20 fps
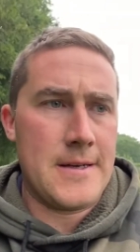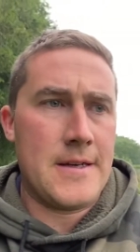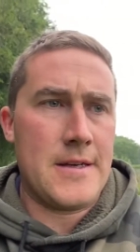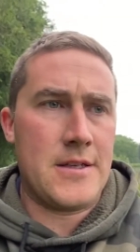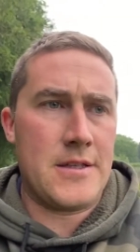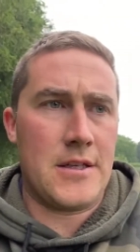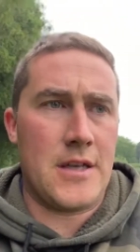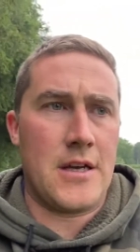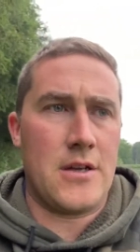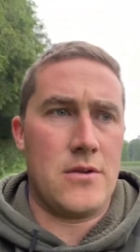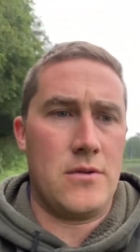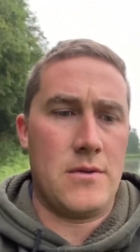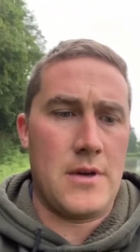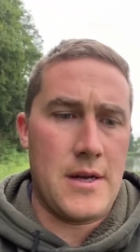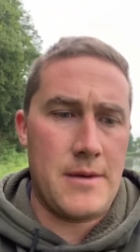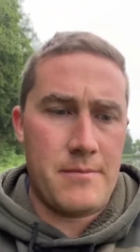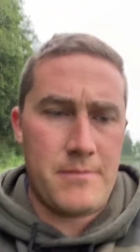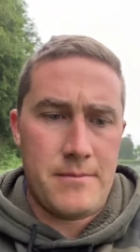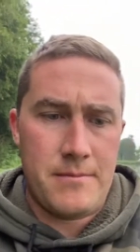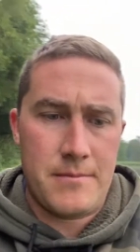
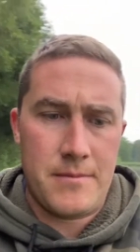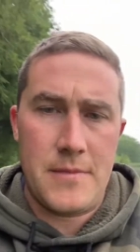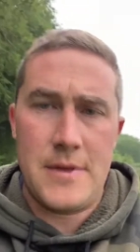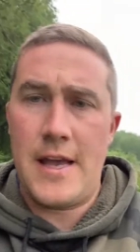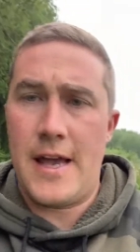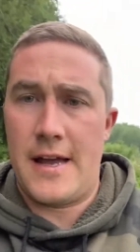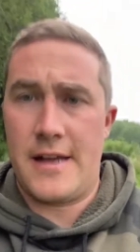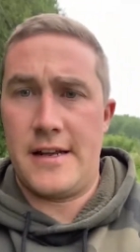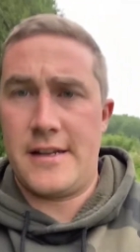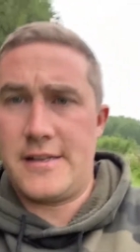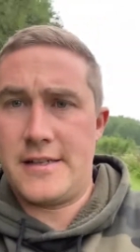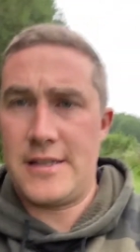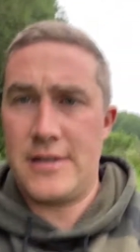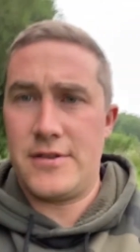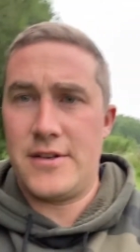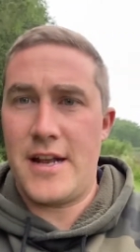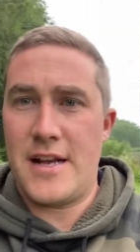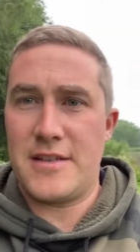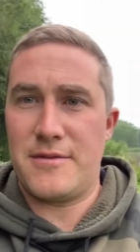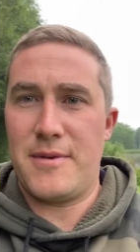So yeah, until
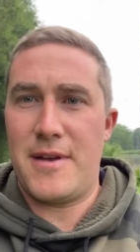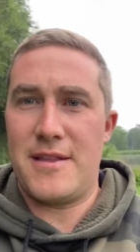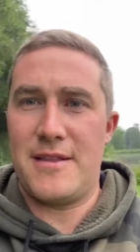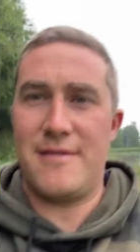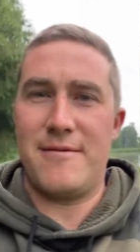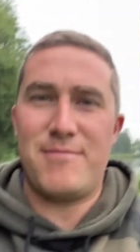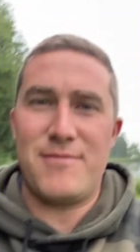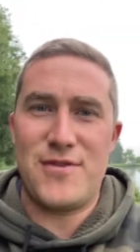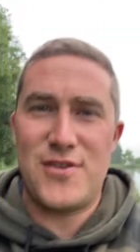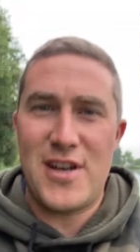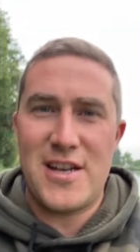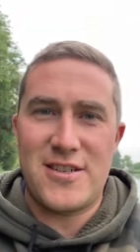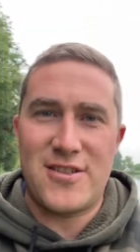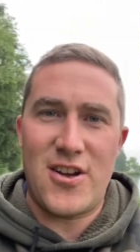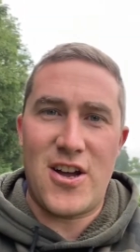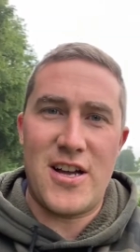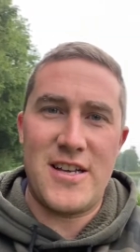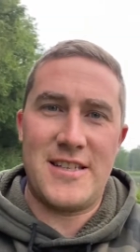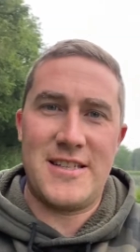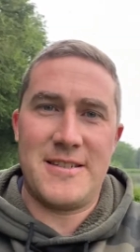next month, cheers
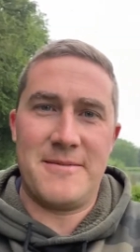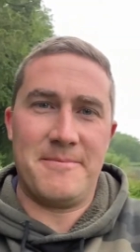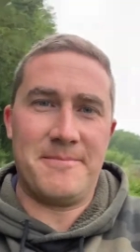guys.